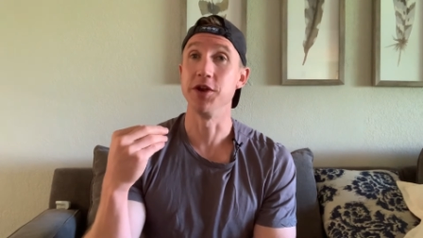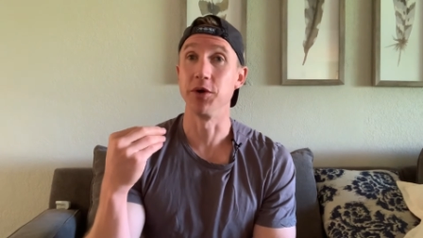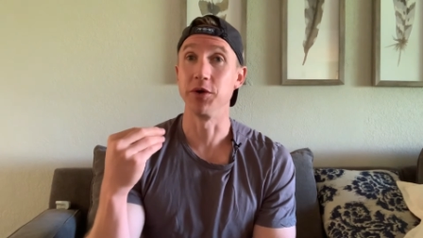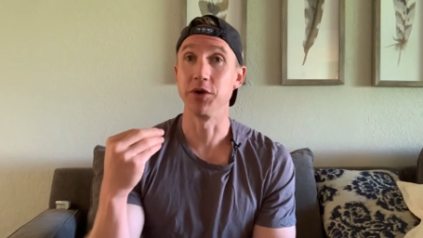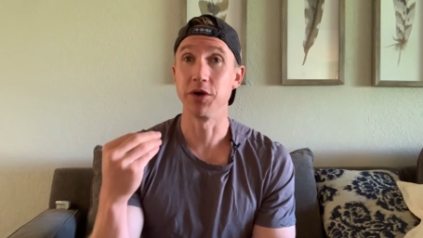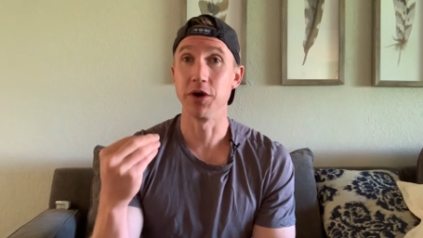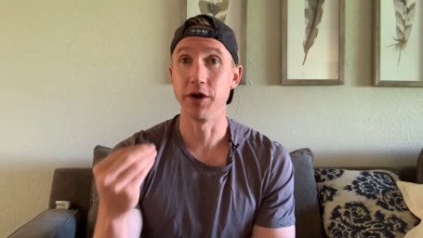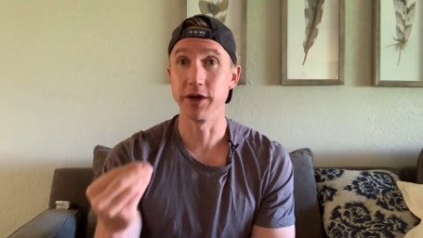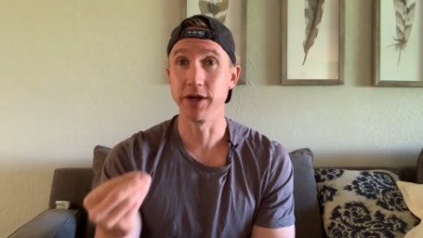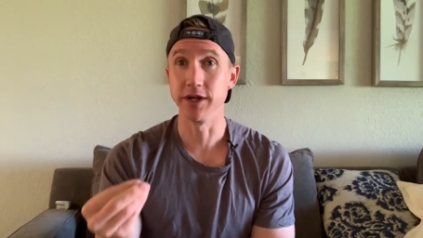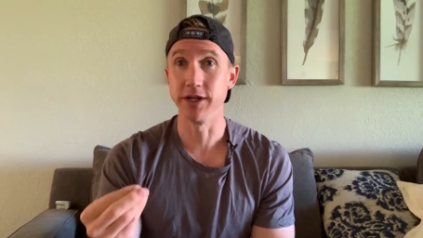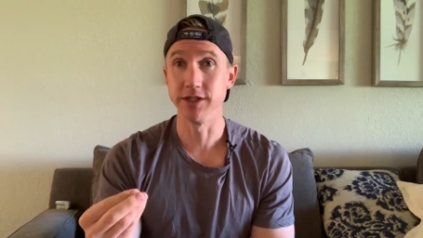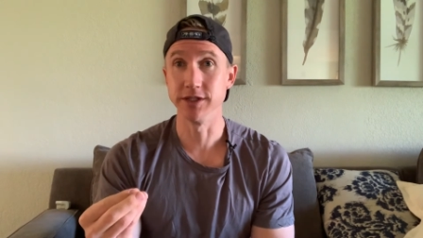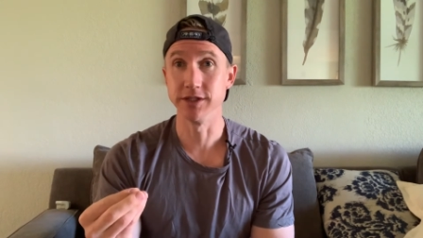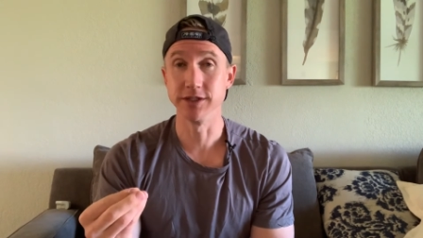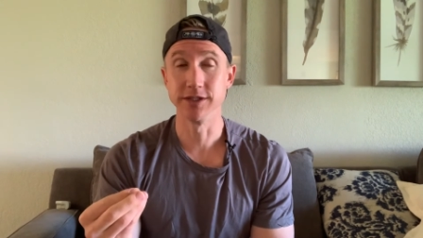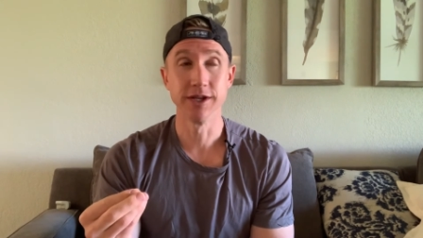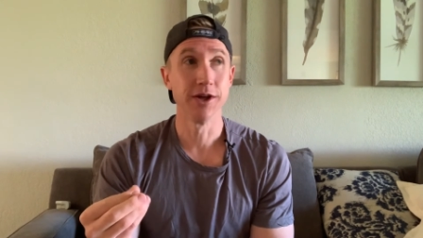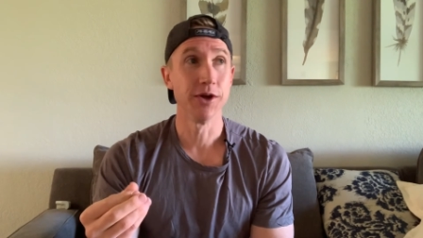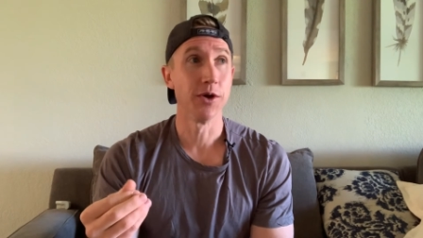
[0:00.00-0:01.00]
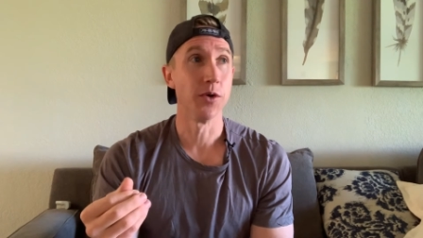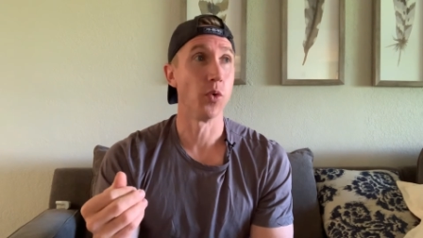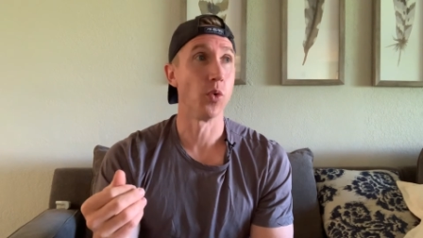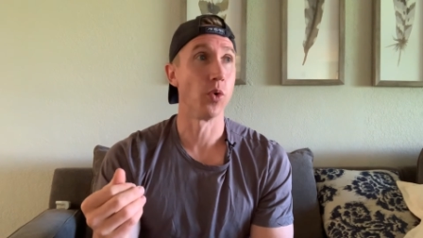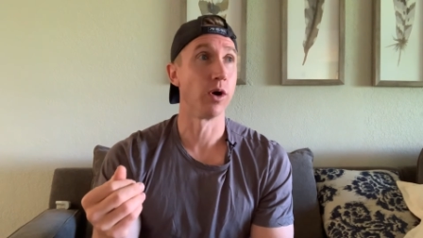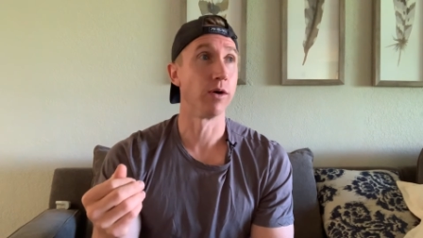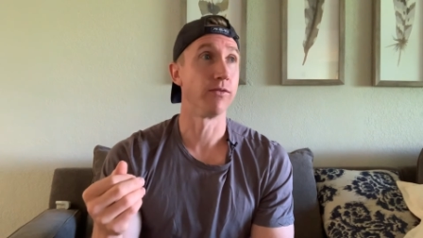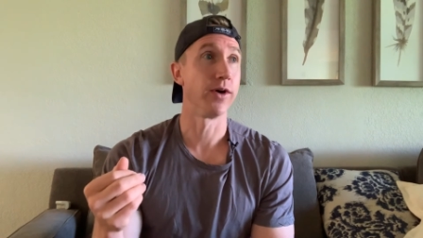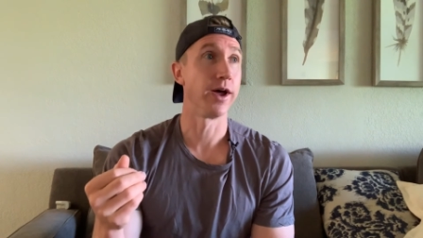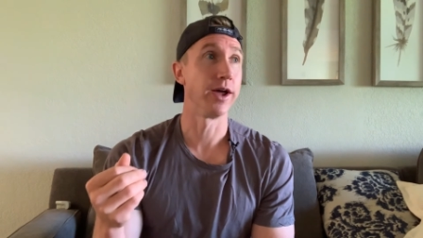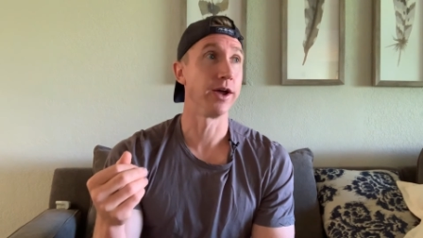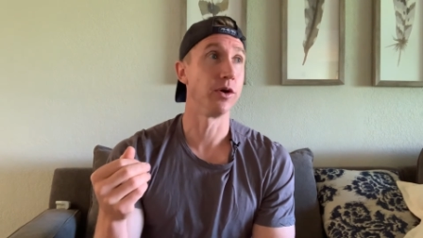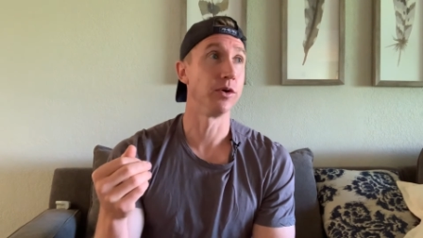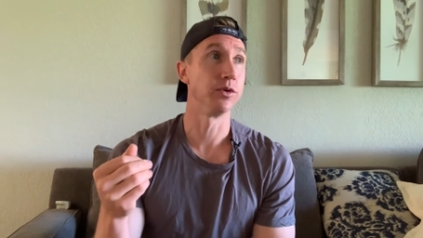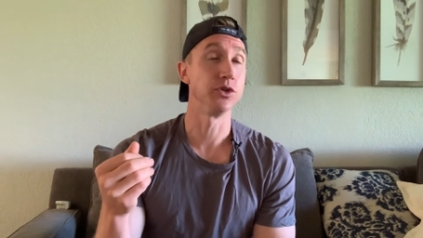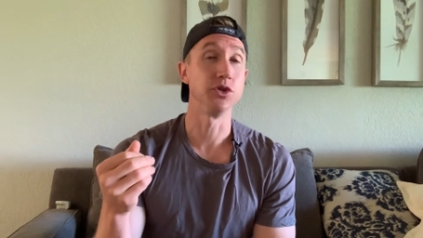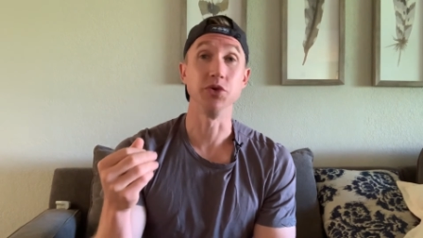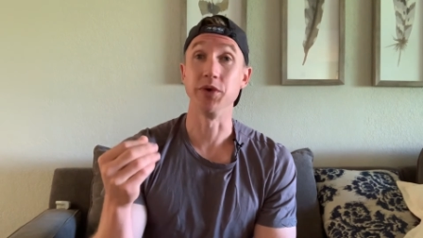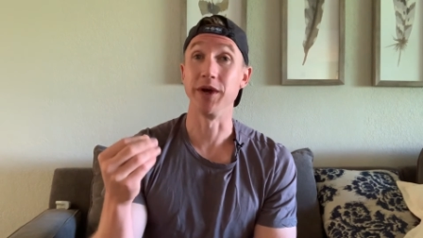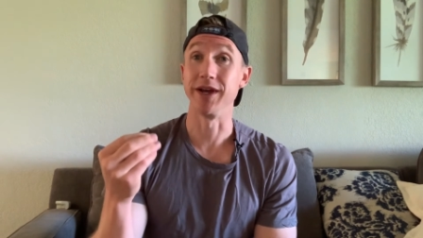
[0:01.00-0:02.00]
cookies, or if I go
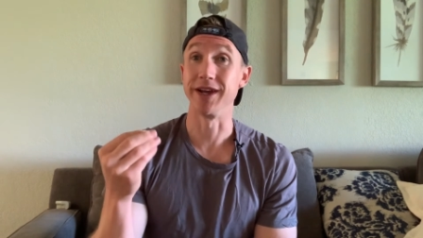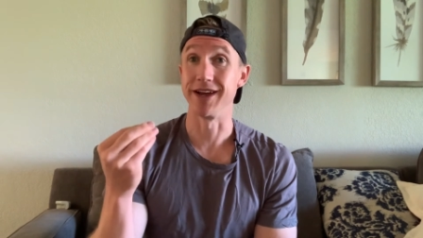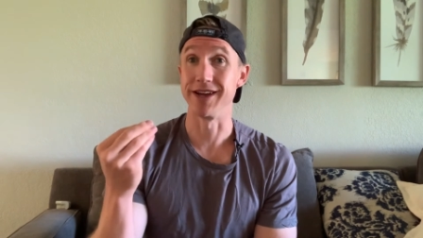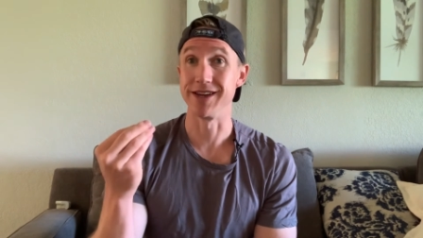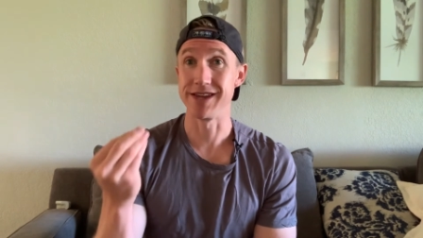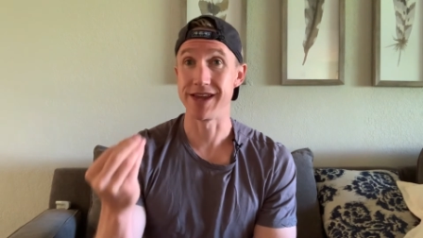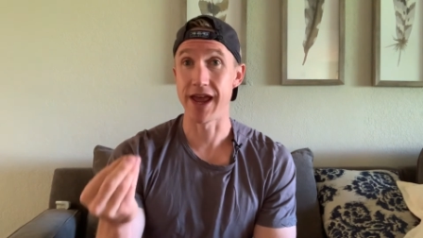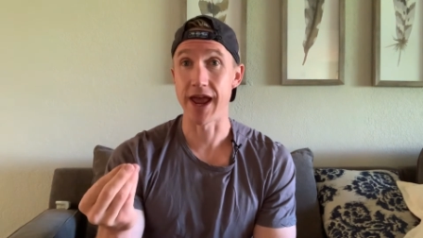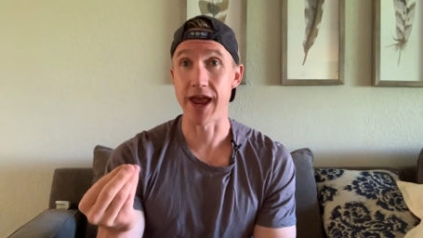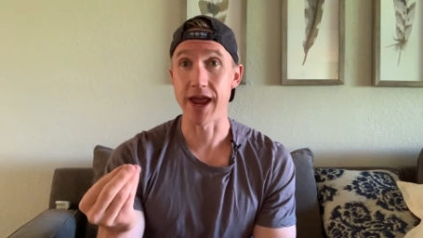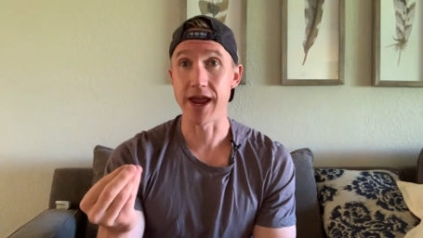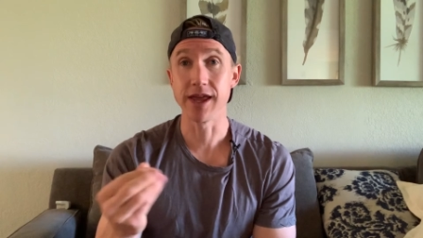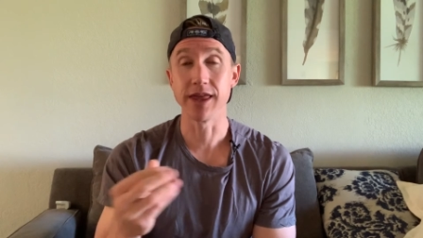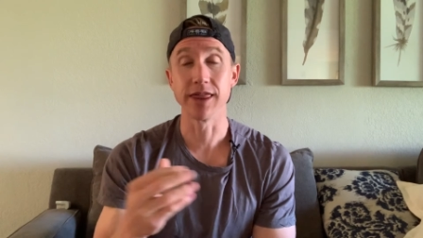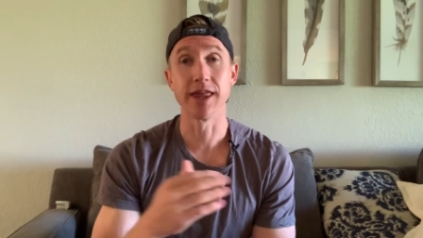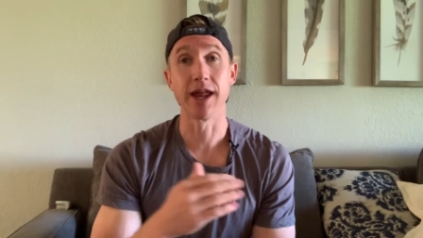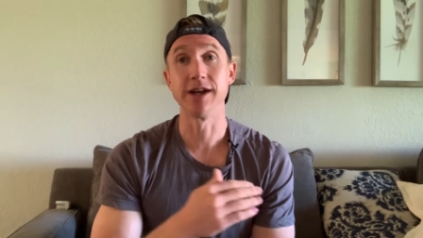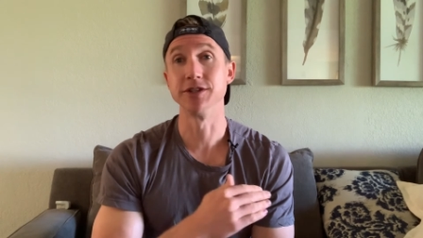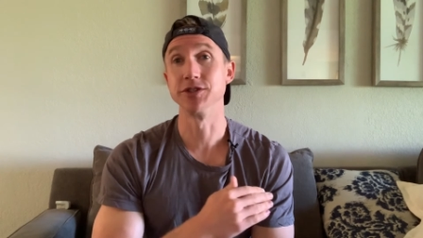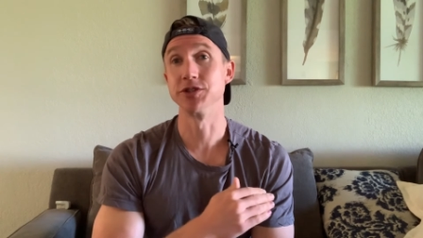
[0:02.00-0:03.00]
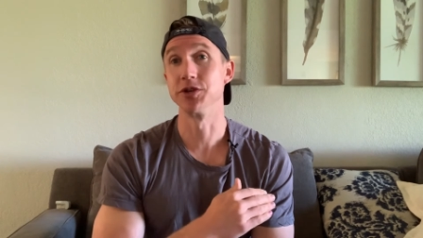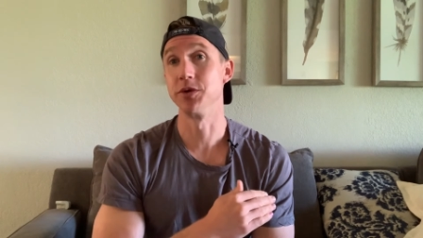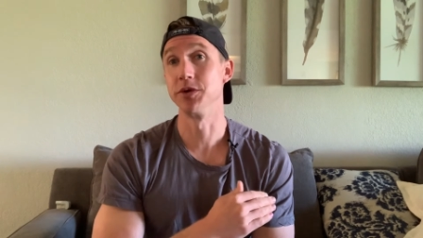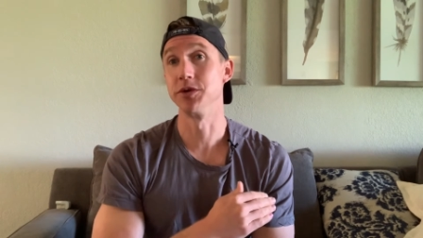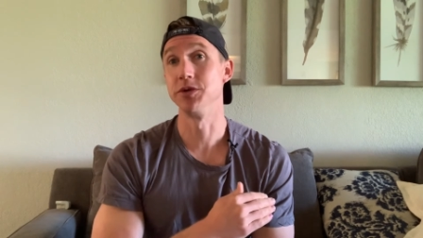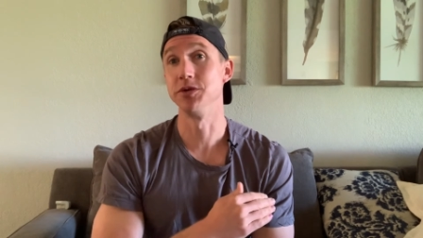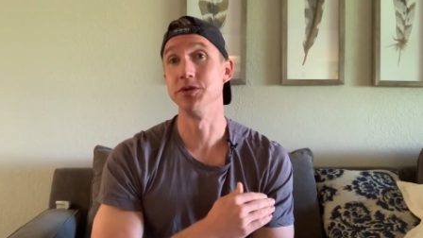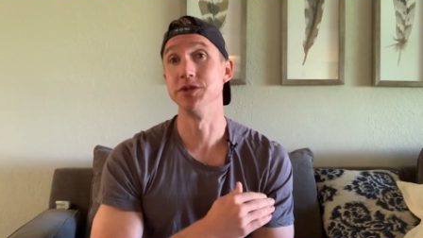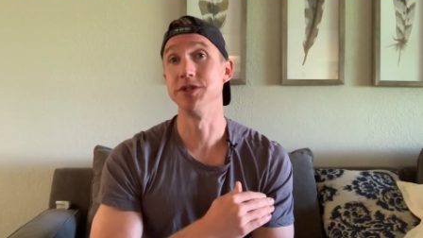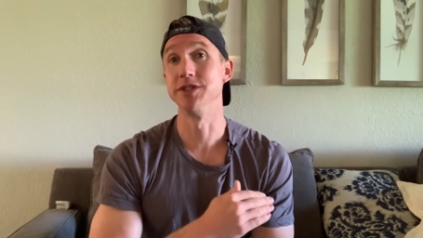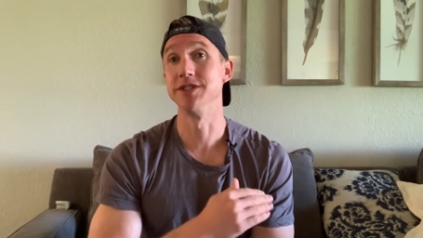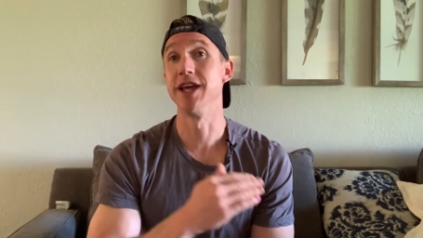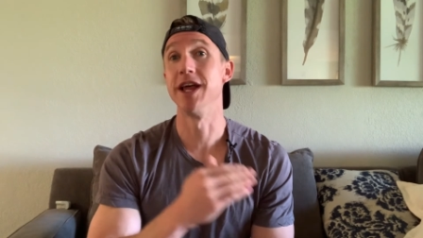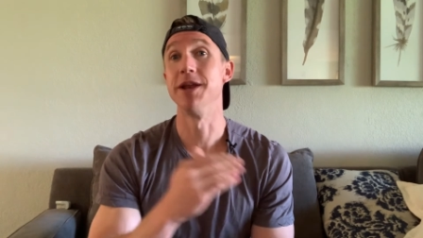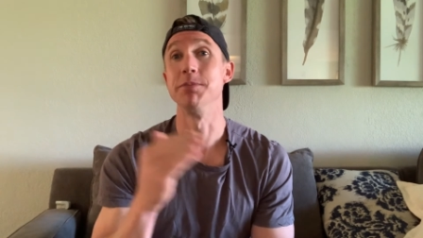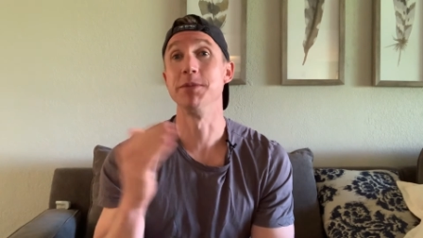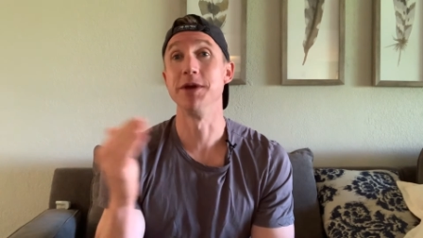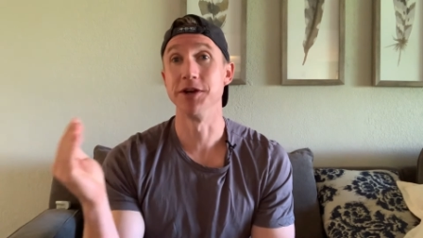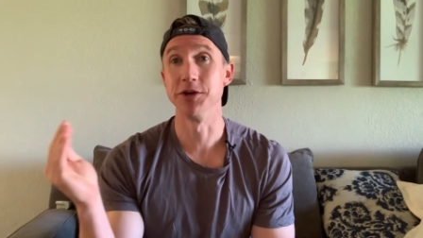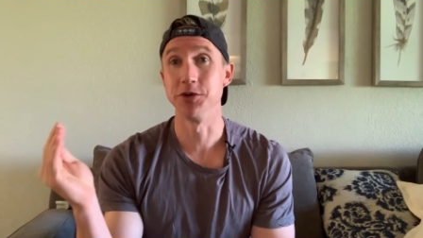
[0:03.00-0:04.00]
to like a cake, that is going to
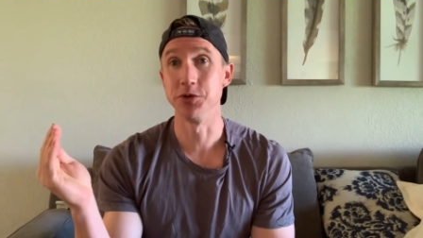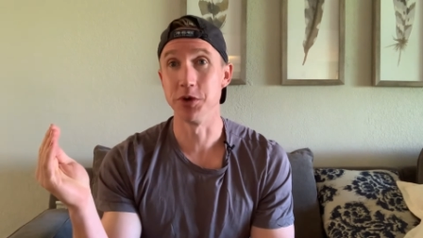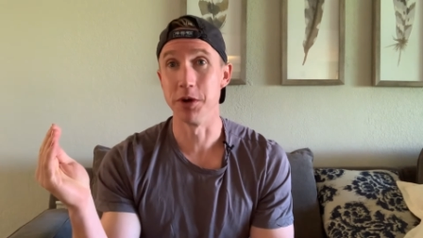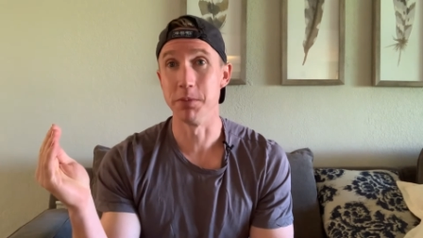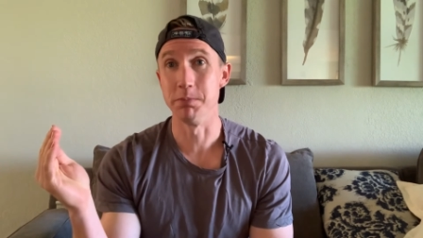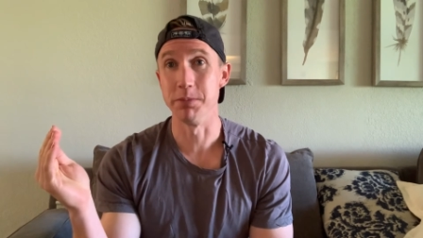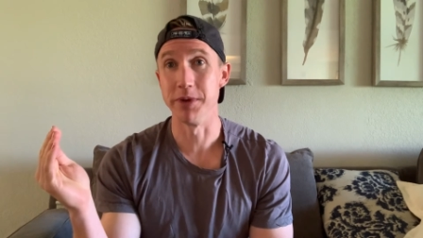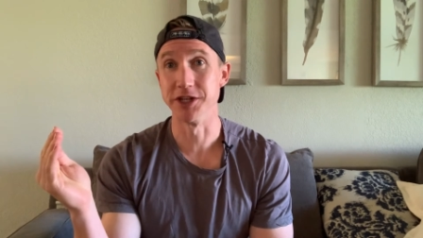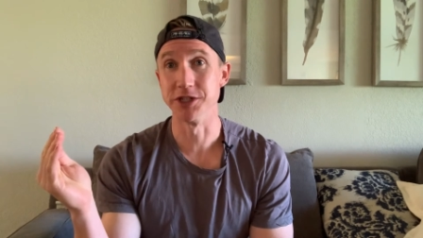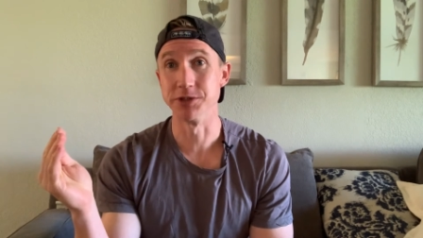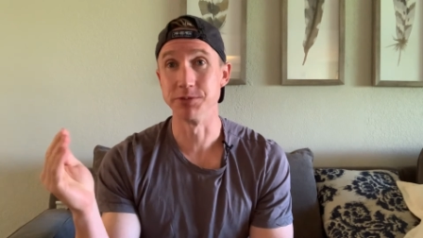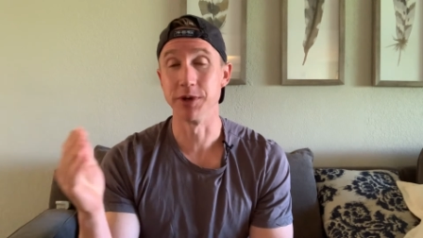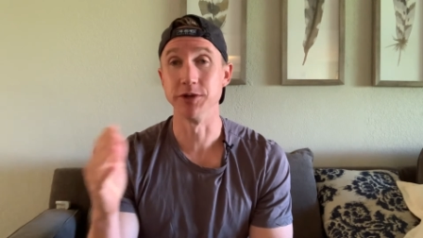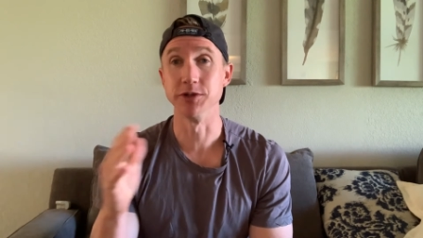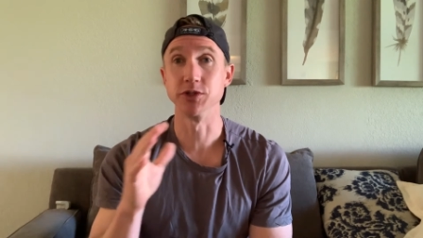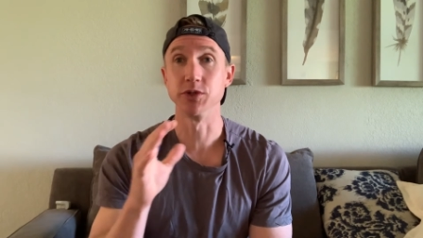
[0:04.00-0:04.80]
send me into a binge mode.